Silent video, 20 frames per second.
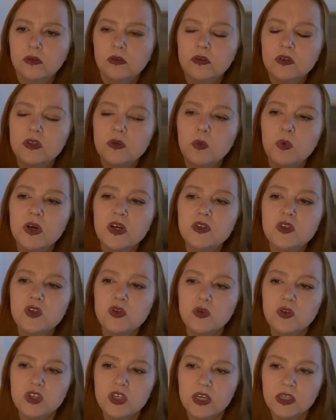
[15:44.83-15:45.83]
So whilst
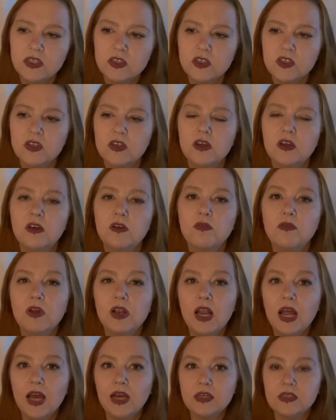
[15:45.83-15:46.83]
you're just
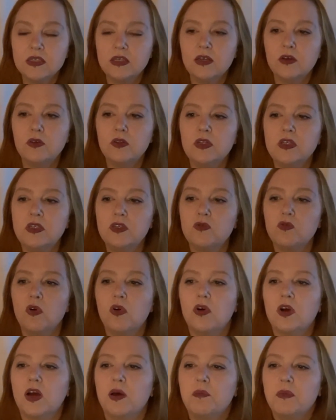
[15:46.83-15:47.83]
relaxing on this
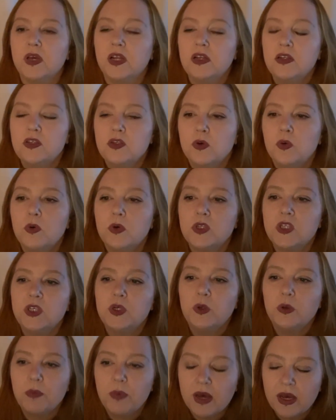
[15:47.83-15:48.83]
rock, I'm going to talk
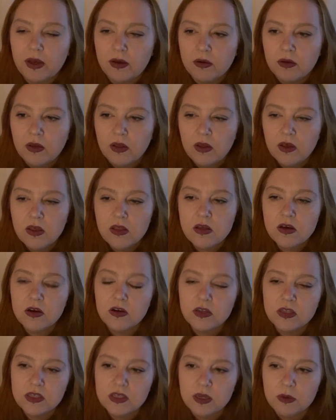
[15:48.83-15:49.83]
to you about the
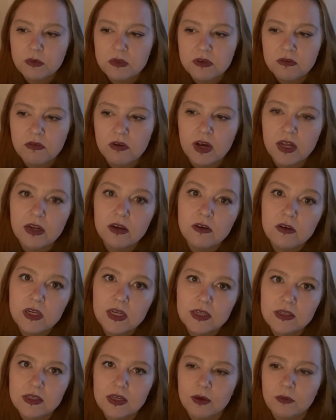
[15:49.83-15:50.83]
concept of radical
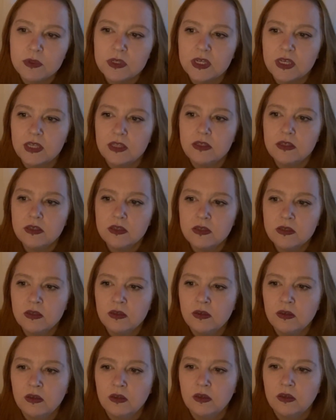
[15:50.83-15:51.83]
acceptance.
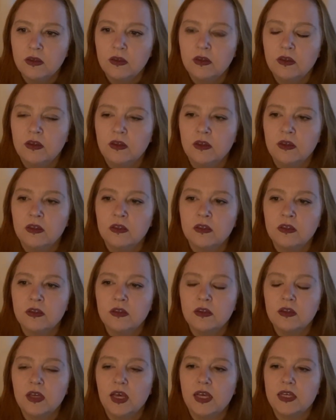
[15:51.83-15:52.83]

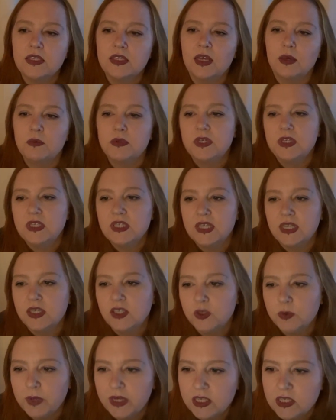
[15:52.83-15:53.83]
Accepting
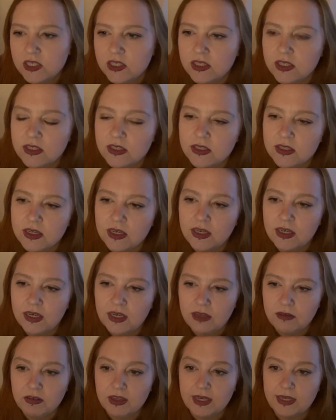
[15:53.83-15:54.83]
situations can
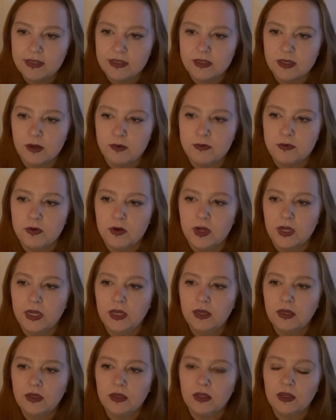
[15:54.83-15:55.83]
alleviate
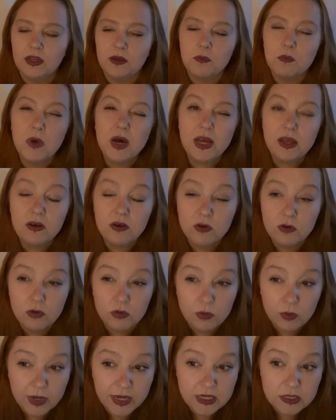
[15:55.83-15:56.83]
suffering, and it might not
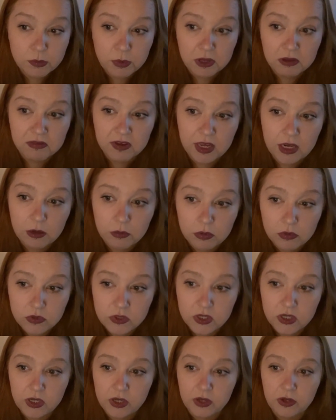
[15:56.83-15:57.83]
always be available
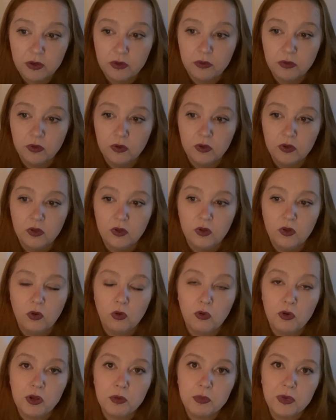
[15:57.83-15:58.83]
to you,
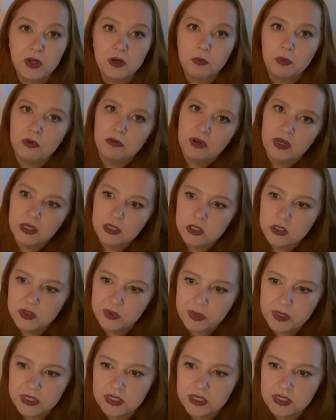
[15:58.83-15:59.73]
or you might not be ready to in a